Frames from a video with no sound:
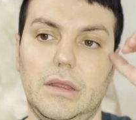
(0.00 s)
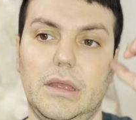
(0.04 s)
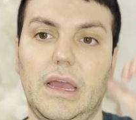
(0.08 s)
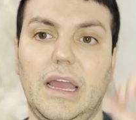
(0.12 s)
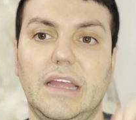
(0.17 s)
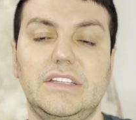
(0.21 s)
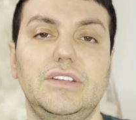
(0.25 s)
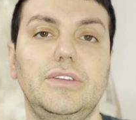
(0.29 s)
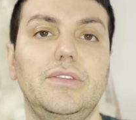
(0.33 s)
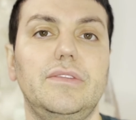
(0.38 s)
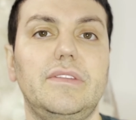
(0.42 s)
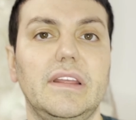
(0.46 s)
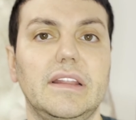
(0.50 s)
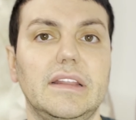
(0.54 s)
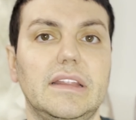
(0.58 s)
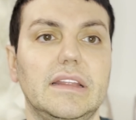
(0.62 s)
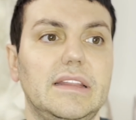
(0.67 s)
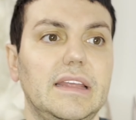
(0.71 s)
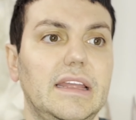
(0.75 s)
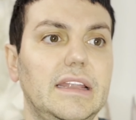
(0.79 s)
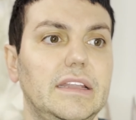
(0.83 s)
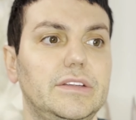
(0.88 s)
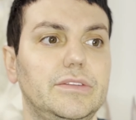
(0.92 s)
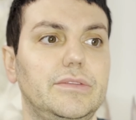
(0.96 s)
I do think
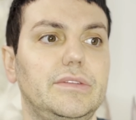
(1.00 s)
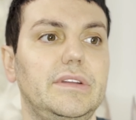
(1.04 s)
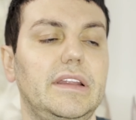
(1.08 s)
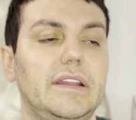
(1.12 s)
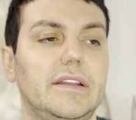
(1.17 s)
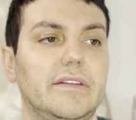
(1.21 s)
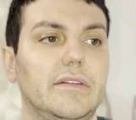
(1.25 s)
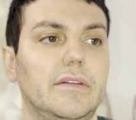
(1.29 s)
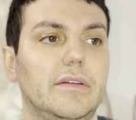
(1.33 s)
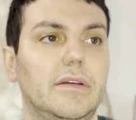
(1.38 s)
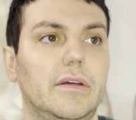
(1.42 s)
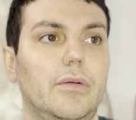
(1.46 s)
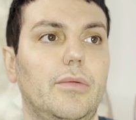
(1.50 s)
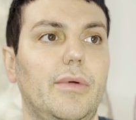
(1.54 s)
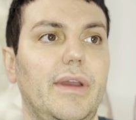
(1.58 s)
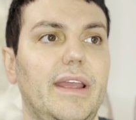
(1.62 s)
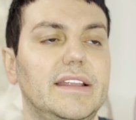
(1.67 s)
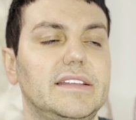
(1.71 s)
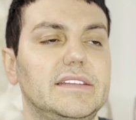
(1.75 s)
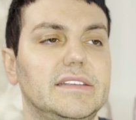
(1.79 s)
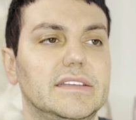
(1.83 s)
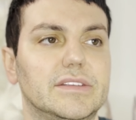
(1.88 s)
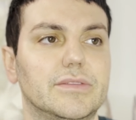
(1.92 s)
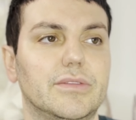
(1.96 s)
that they do need a, a,
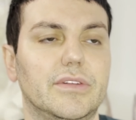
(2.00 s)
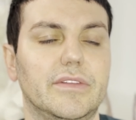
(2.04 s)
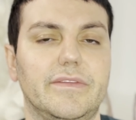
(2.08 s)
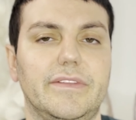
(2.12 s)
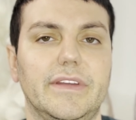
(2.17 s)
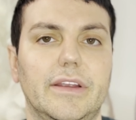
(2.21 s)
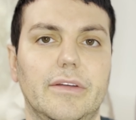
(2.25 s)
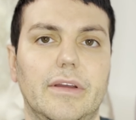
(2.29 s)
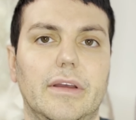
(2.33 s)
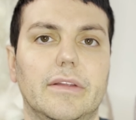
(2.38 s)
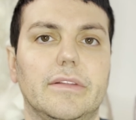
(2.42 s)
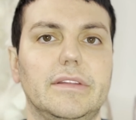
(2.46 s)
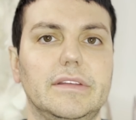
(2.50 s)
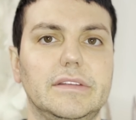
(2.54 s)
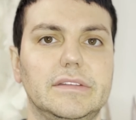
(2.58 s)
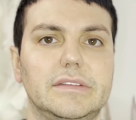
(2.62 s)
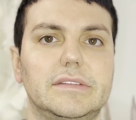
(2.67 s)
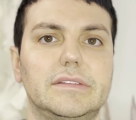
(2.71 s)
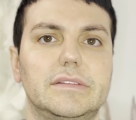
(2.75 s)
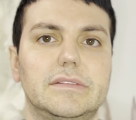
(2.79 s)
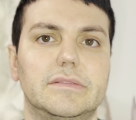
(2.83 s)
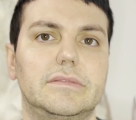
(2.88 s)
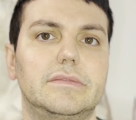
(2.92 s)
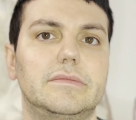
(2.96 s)
way to sort of figure out
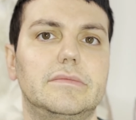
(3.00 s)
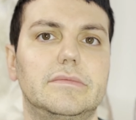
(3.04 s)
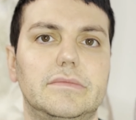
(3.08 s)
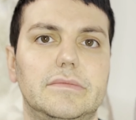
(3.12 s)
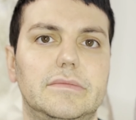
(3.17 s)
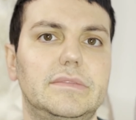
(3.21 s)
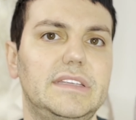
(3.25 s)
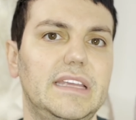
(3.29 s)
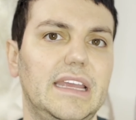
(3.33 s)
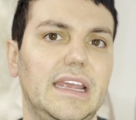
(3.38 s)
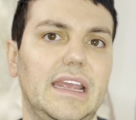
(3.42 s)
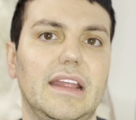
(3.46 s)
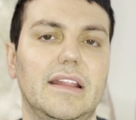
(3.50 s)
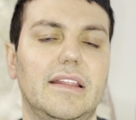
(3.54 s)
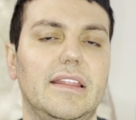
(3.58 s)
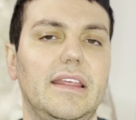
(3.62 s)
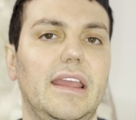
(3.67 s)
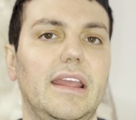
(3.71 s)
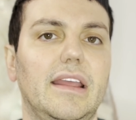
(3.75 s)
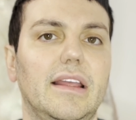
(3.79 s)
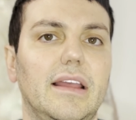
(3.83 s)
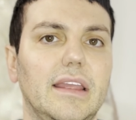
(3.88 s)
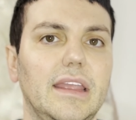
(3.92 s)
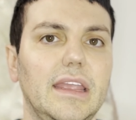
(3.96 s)
this ticket
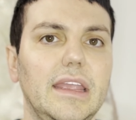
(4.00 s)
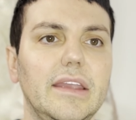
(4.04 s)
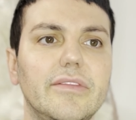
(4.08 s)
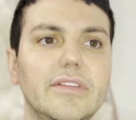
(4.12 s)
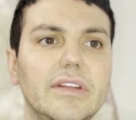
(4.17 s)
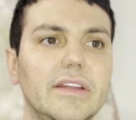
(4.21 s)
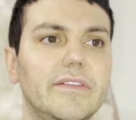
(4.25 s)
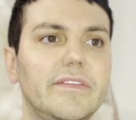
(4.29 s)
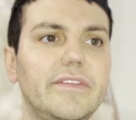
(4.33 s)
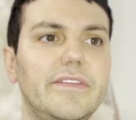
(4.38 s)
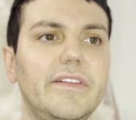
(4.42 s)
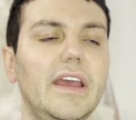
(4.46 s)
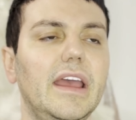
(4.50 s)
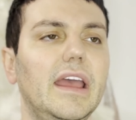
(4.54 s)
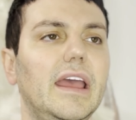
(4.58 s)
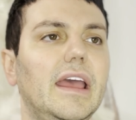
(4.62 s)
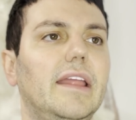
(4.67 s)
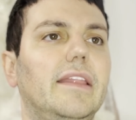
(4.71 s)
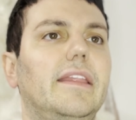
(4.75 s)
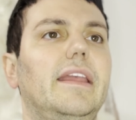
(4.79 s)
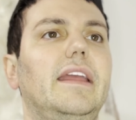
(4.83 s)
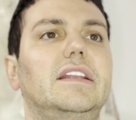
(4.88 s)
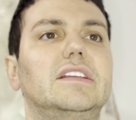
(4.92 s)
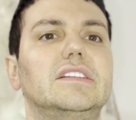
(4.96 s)
thing. Like, even if
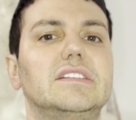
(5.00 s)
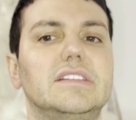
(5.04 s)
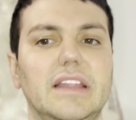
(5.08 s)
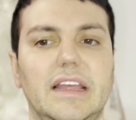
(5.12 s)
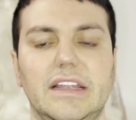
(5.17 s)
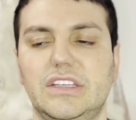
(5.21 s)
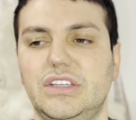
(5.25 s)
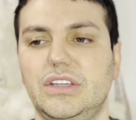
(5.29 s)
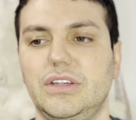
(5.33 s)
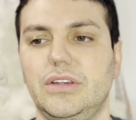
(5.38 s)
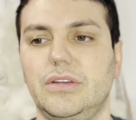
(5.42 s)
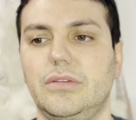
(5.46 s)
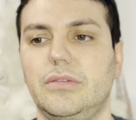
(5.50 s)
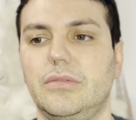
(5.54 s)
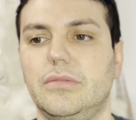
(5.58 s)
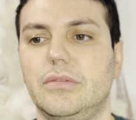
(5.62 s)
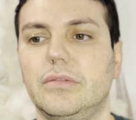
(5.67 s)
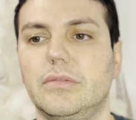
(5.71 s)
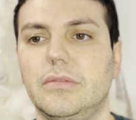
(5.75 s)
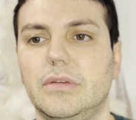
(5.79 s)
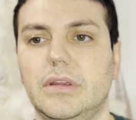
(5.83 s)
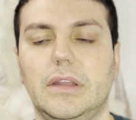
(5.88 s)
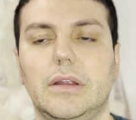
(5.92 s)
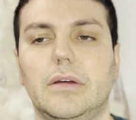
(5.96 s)
they just let
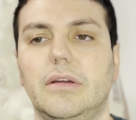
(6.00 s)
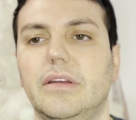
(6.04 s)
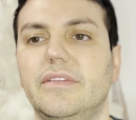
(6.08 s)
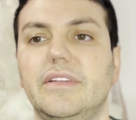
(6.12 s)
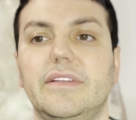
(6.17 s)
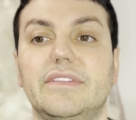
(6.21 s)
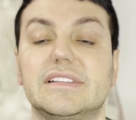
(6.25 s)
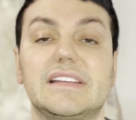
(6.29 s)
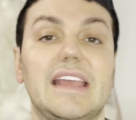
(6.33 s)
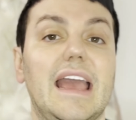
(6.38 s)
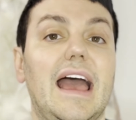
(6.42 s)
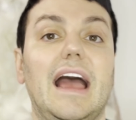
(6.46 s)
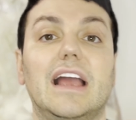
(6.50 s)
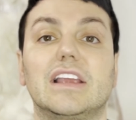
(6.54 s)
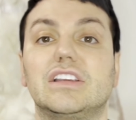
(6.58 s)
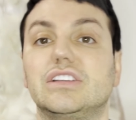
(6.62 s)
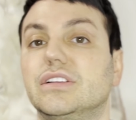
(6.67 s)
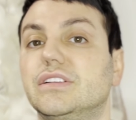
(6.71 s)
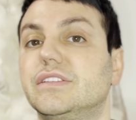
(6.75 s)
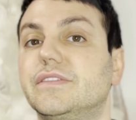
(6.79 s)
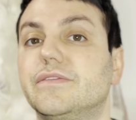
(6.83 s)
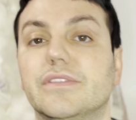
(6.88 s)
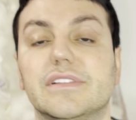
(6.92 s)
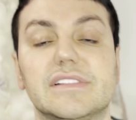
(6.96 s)
you, you know, even if it's
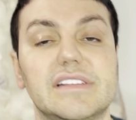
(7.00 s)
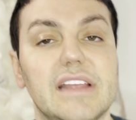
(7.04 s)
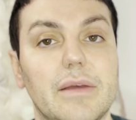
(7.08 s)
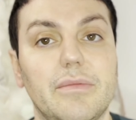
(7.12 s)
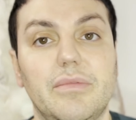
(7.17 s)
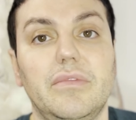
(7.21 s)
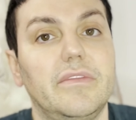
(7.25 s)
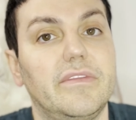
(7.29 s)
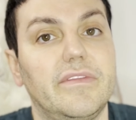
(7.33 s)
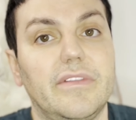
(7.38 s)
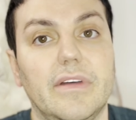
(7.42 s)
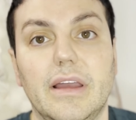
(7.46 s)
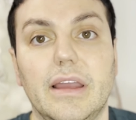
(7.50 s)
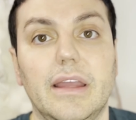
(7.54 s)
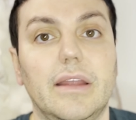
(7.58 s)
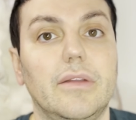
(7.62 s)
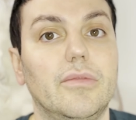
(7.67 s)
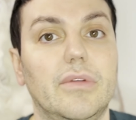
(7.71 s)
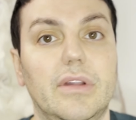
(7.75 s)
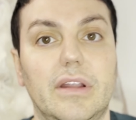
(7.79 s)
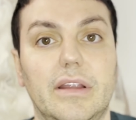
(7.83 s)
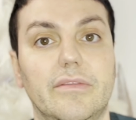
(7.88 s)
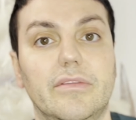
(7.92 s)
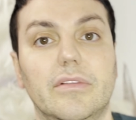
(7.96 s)
cashless, for example,
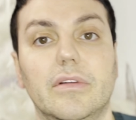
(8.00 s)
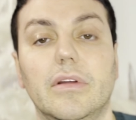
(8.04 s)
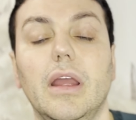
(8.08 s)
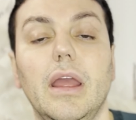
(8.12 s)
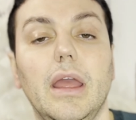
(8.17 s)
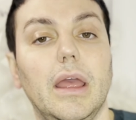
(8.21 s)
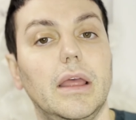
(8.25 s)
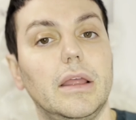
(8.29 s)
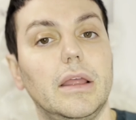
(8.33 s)
fine, whatever.